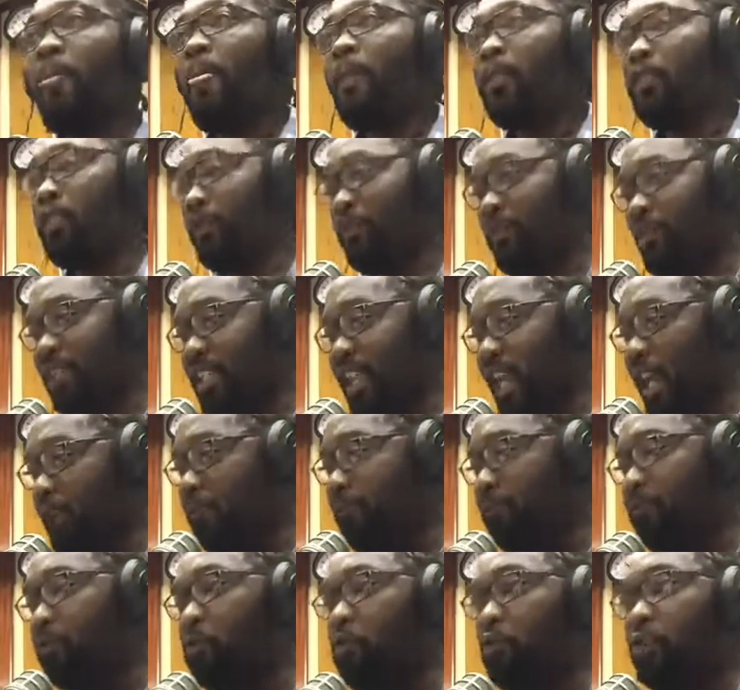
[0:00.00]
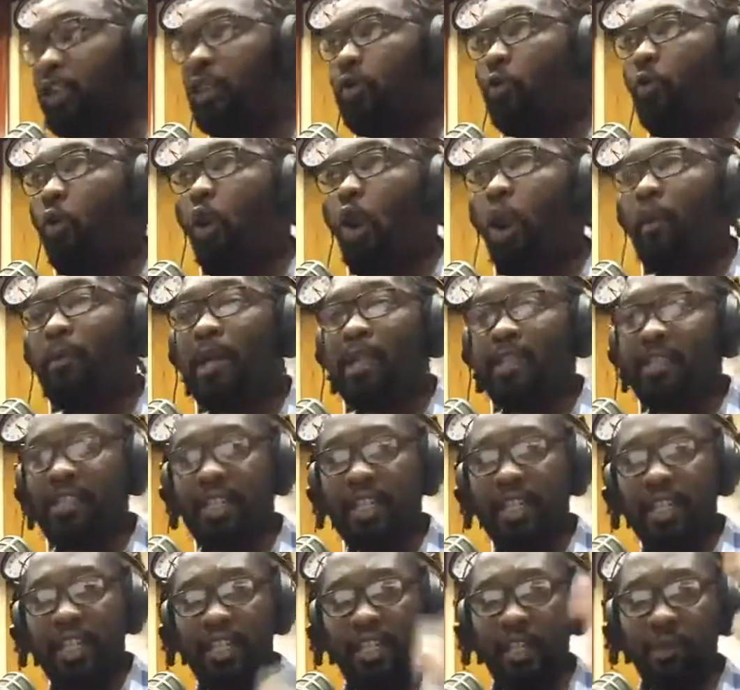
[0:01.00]
You must have food in warmers.
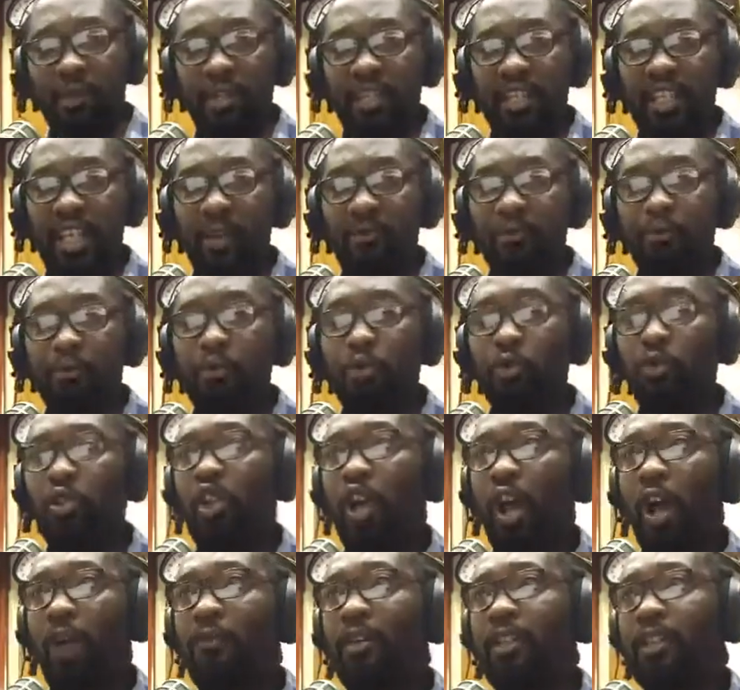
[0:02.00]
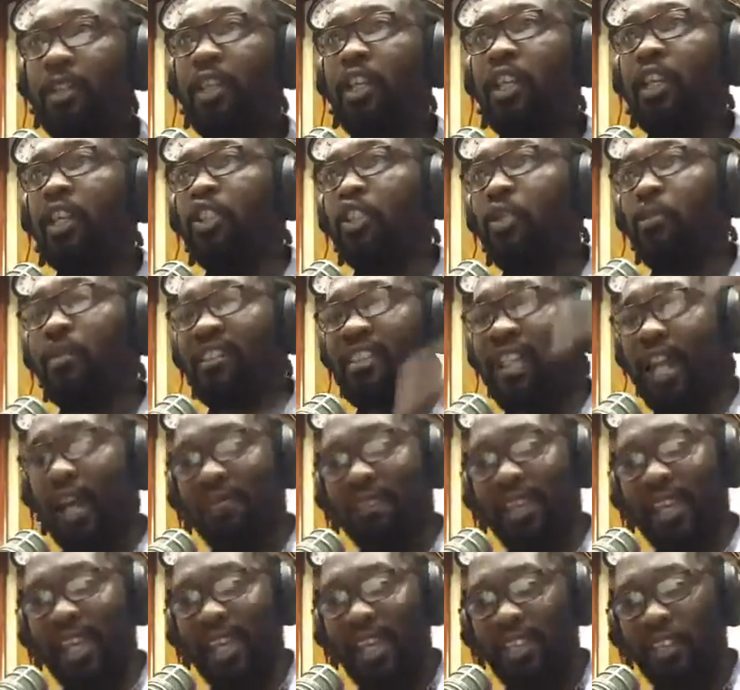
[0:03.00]
You must have food covered. You must have
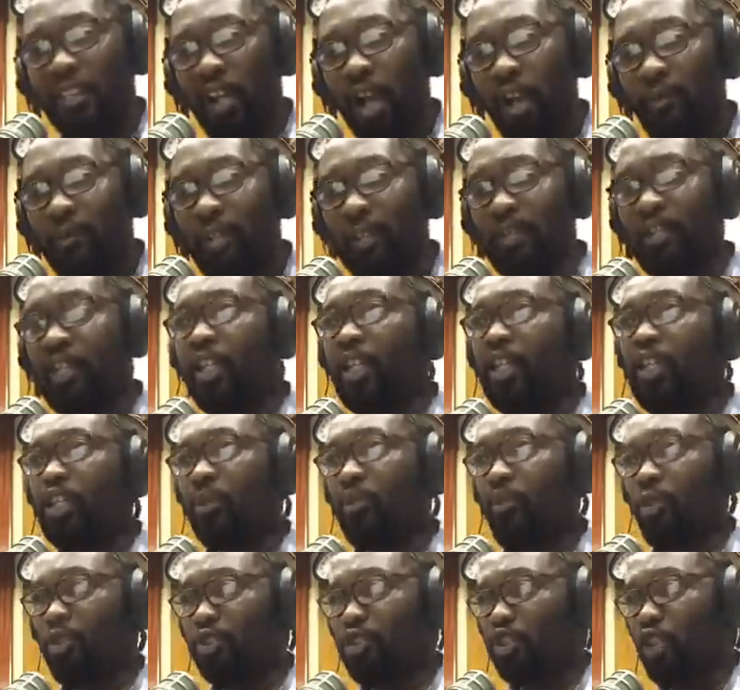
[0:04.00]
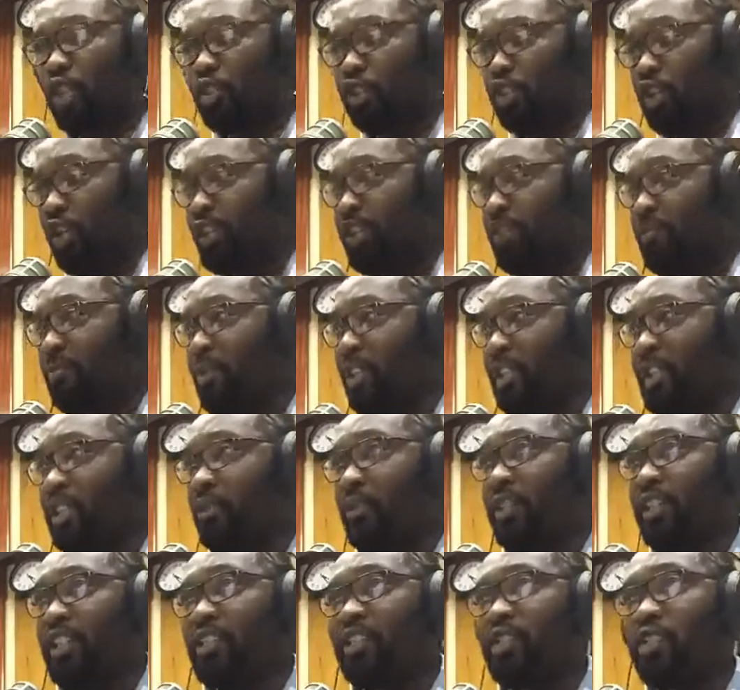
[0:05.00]
your head covered. You must not touch money
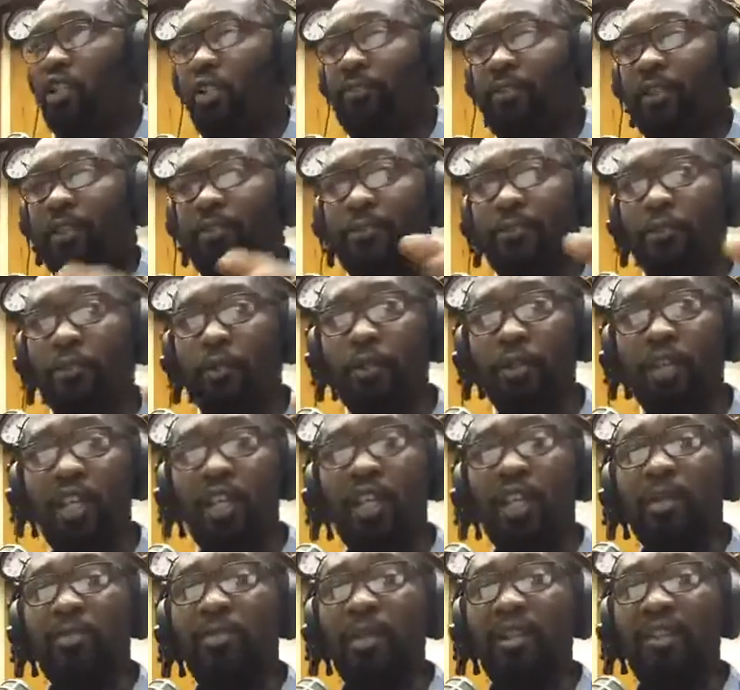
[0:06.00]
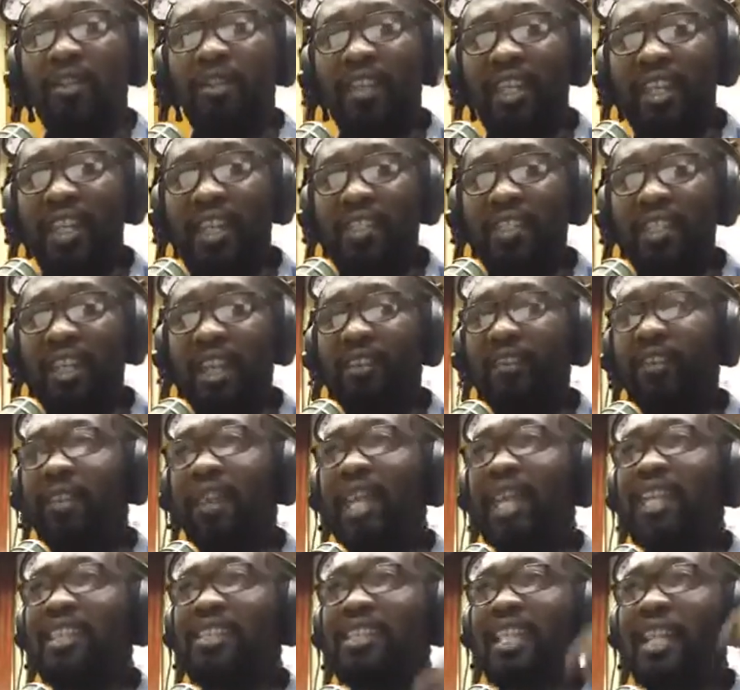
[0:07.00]
when you're serving food. But these are
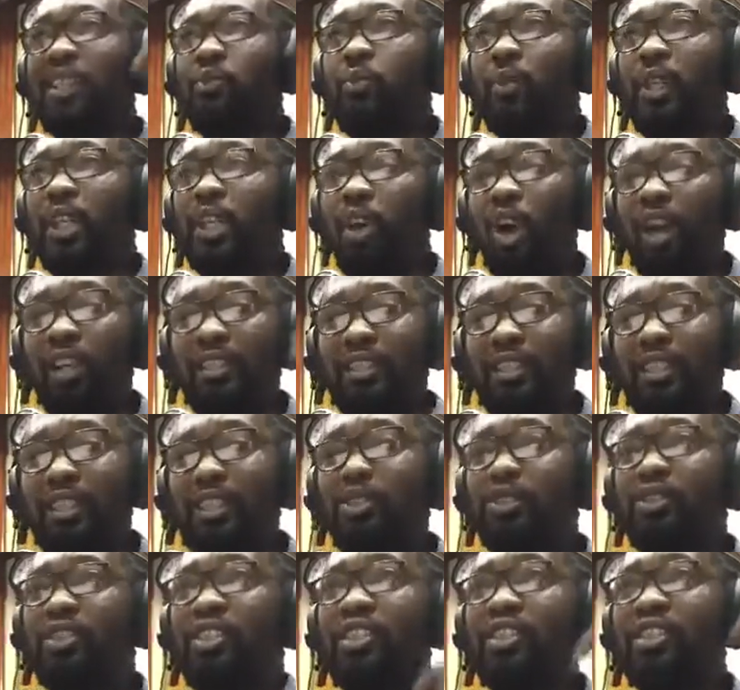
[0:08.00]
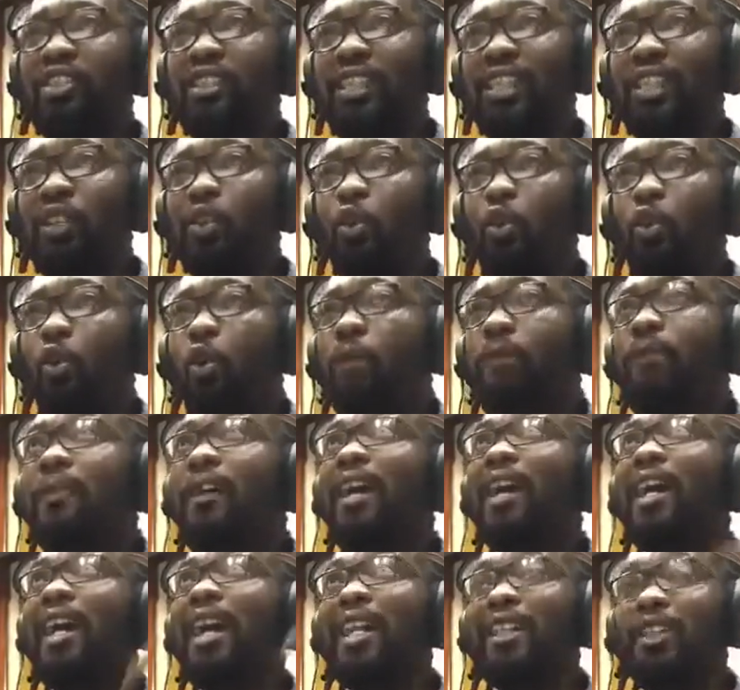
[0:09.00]
things that we continue to see
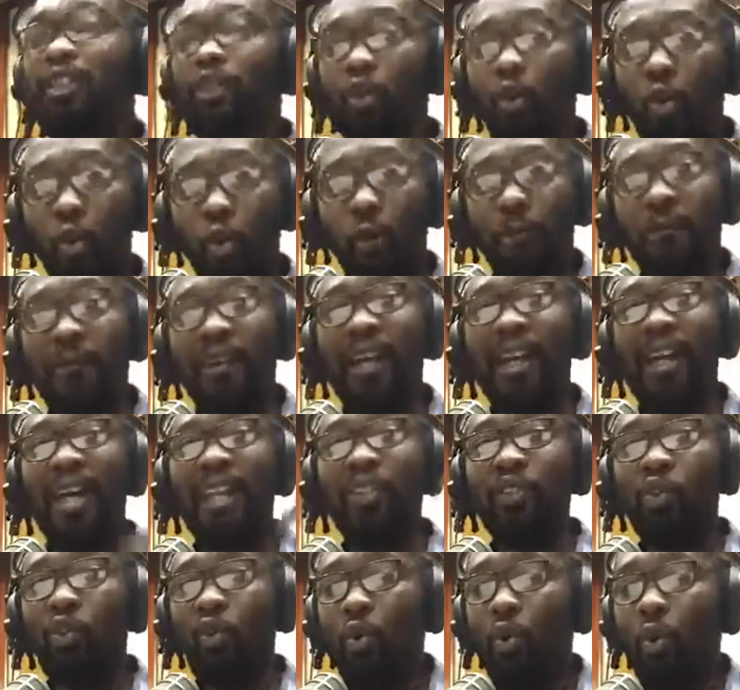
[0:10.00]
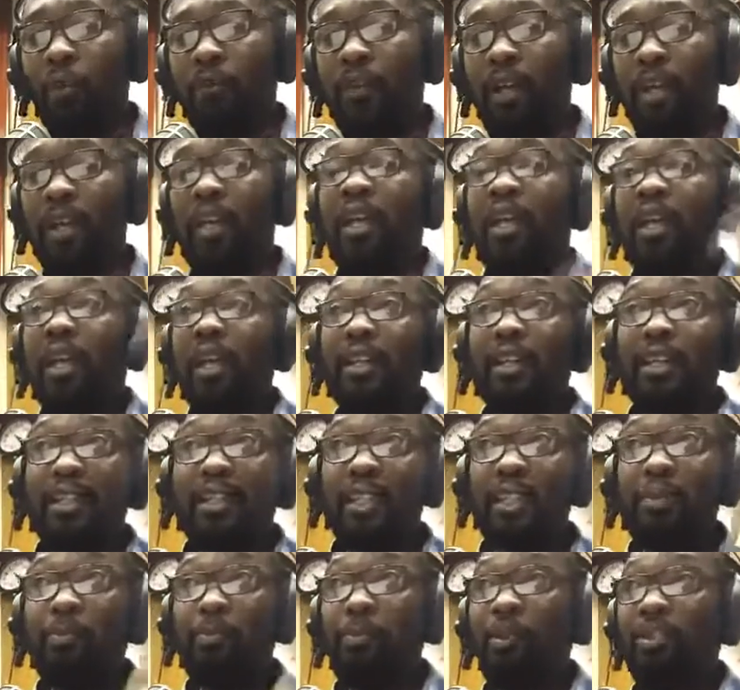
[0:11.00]
over and over and over. And it
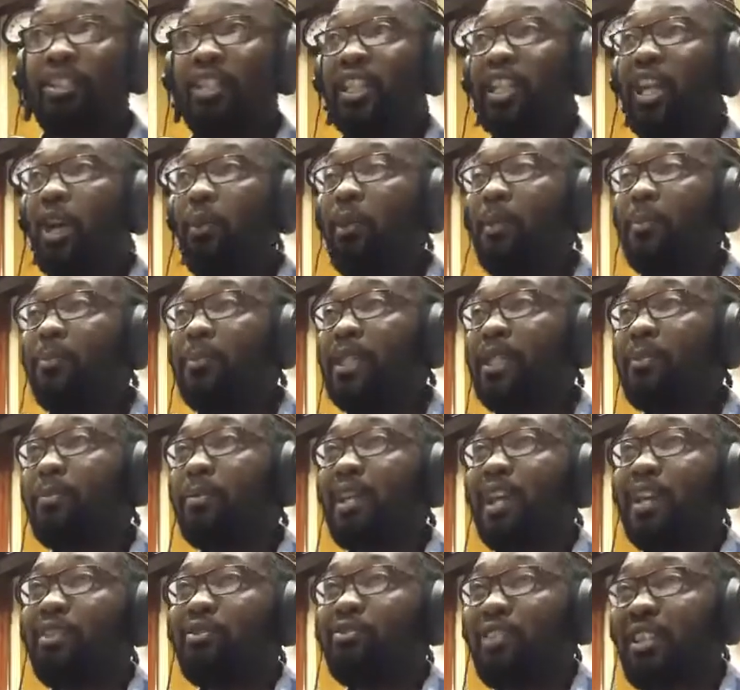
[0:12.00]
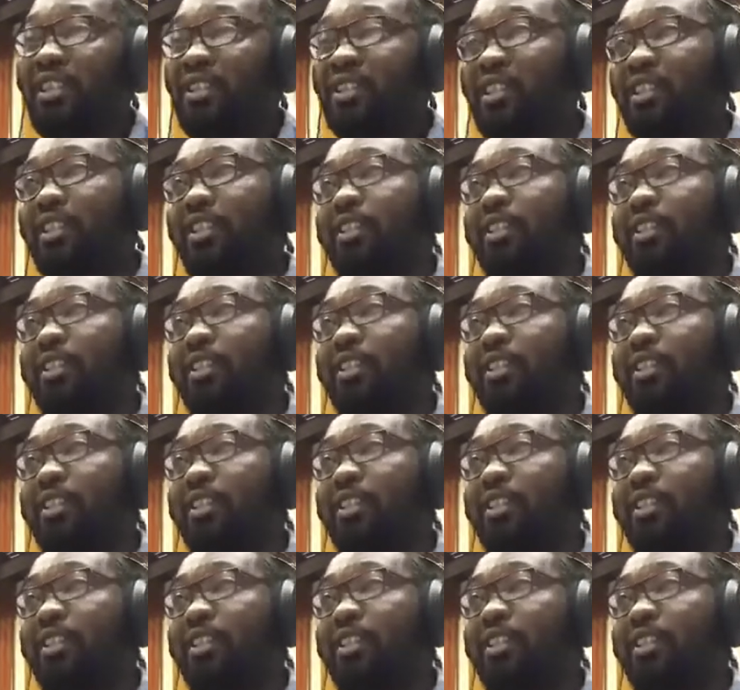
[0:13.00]
is putting our people at risk.